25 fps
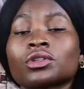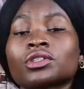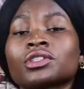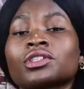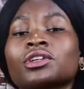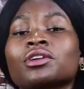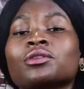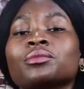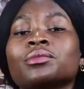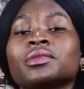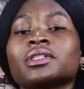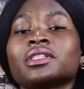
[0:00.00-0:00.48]

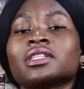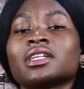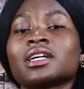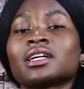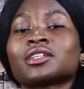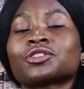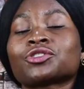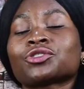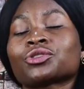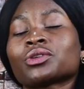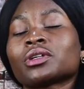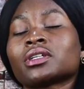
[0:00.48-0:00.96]
Social
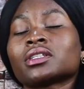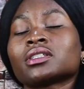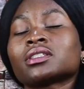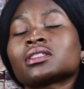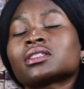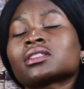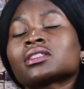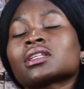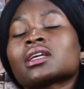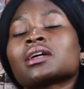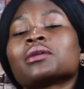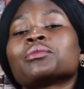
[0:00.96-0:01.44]
media
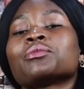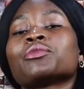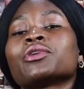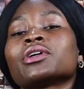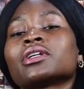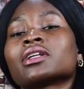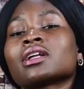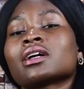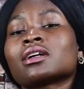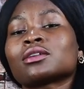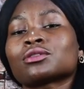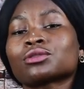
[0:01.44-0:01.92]
trends
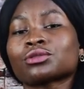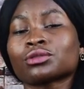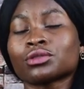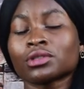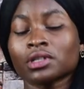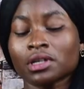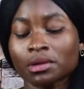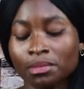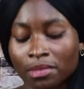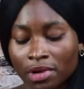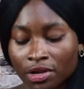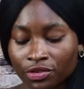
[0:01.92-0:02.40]
embrace now so
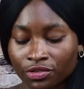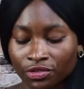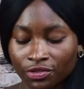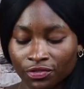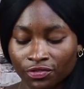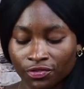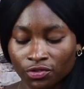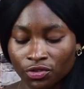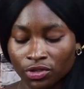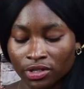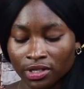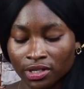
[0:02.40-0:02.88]
they match
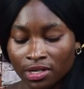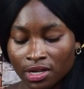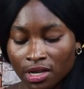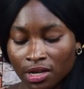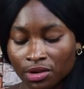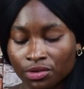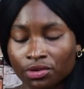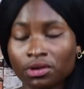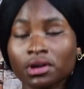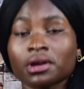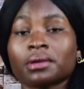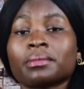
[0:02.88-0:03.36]
phone you
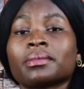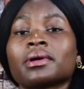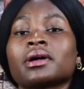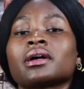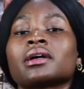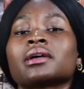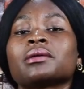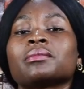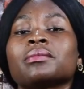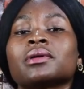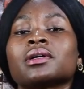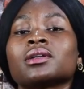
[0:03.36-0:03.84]
now call
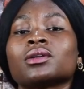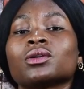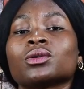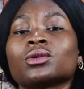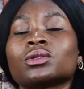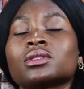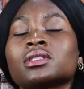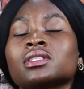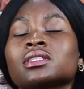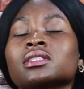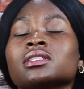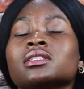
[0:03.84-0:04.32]
about ever
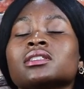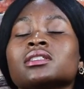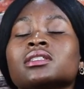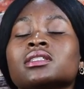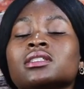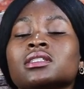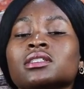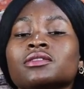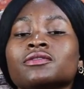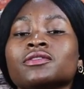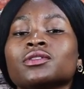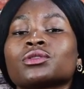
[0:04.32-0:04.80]
Lordson
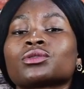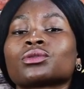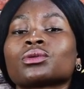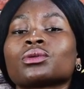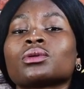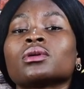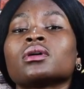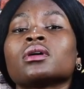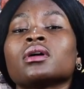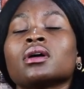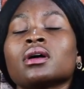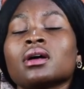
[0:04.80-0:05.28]
TV so
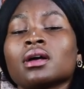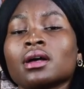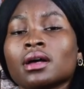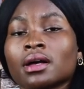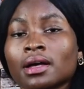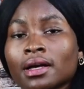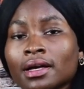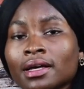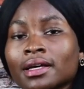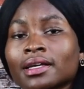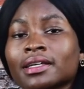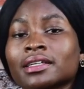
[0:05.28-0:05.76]

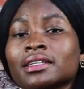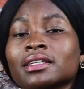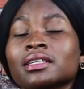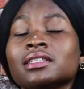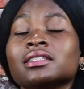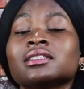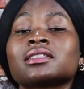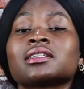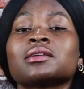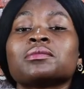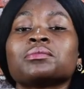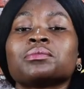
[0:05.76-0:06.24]

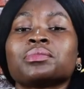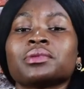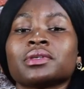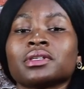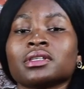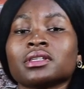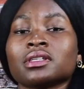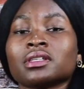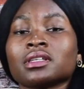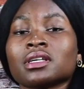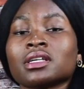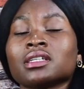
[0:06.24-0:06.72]
I
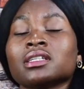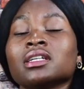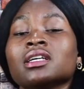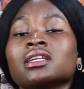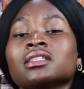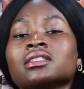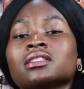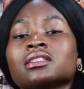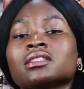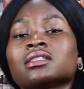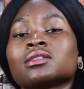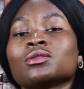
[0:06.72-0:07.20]
SMP
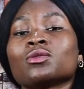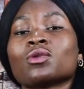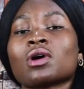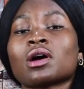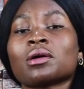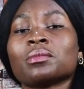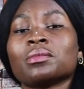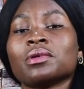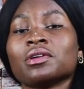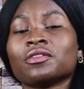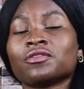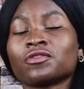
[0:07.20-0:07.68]
NCC
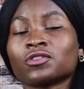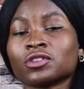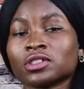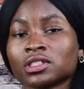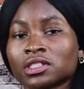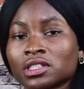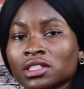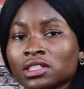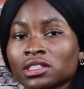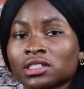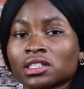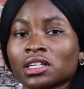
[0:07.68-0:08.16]
wabe phone
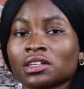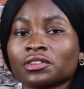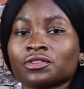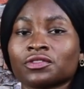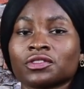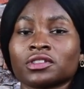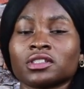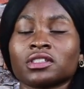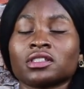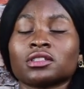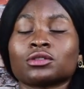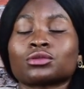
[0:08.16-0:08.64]
time
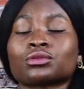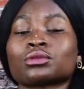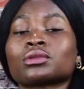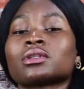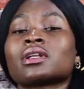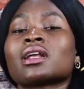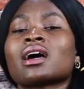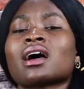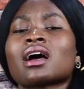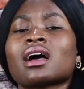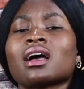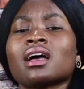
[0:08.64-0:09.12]
video so
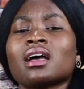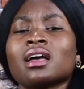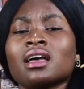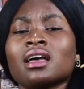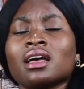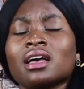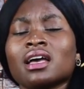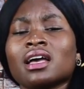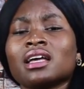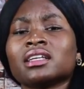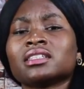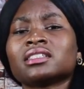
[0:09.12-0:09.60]
na
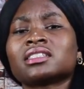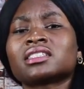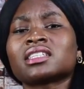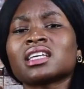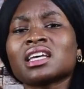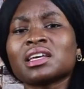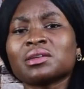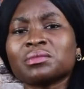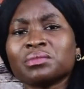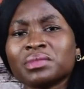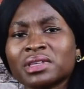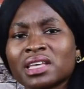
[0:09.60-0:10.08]

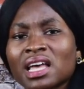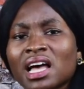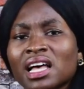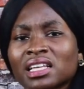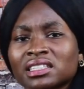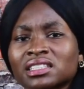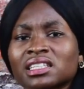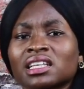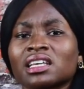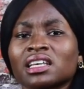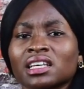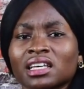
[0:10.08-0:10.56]
enche bia
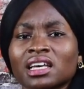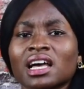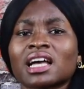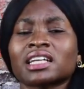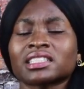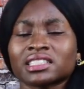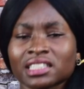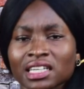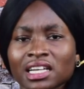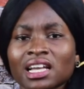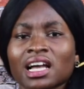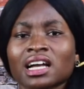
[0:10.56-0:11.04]
say
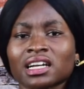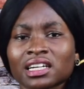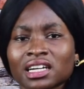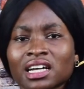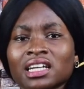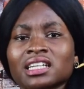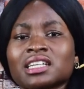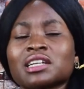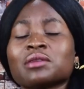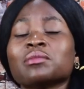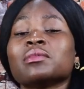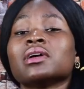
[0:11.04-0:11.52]
a check
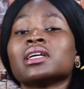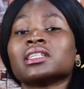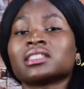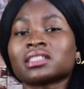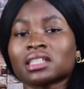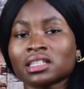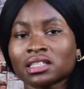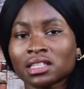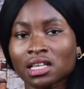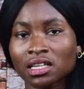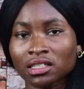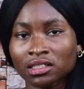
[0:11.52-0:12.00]
aka de ben
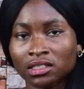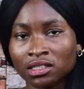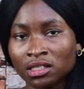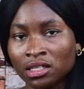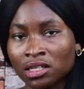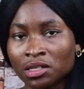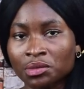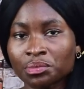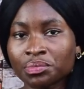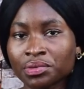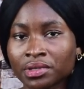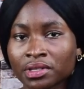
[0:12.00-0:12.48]
share dan
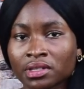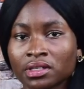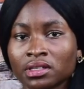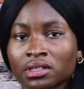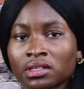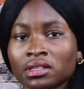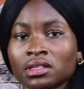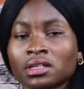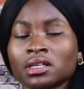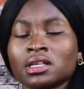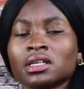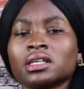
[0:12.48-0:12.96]
che
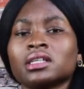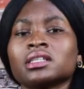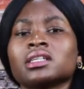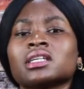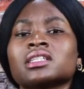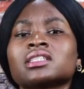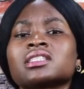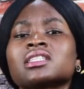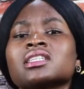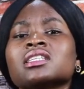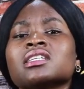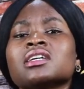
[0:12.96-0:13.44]
pi
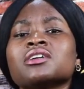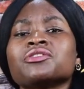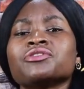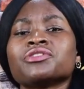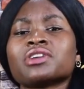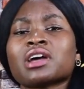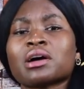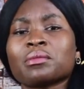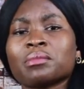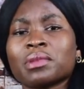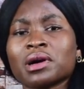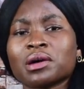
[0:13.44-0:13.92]
yetin ye
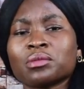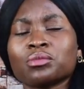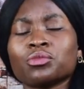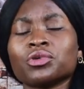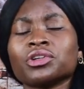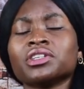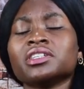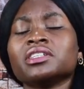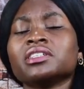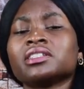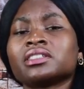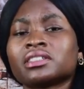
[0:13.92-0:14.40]
nua ba
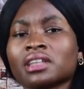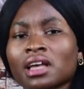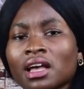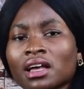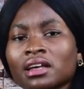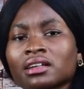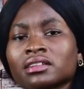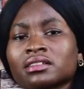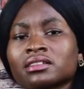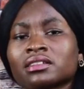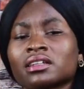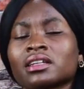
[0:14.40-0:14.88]
Moesha
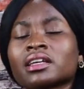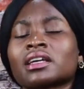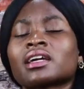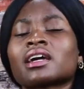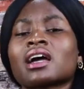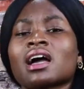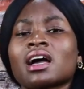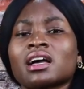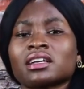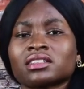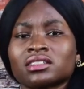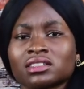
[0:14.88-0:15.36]
ne
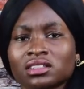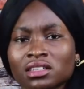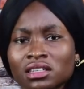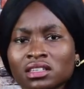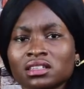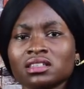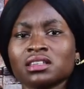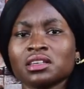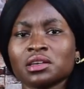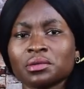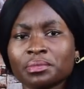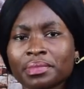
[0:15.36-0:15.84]
nka che
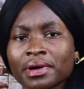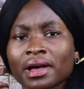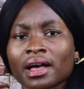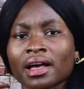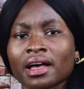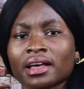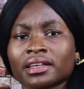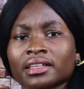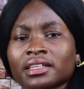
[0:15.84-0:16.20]
yi pa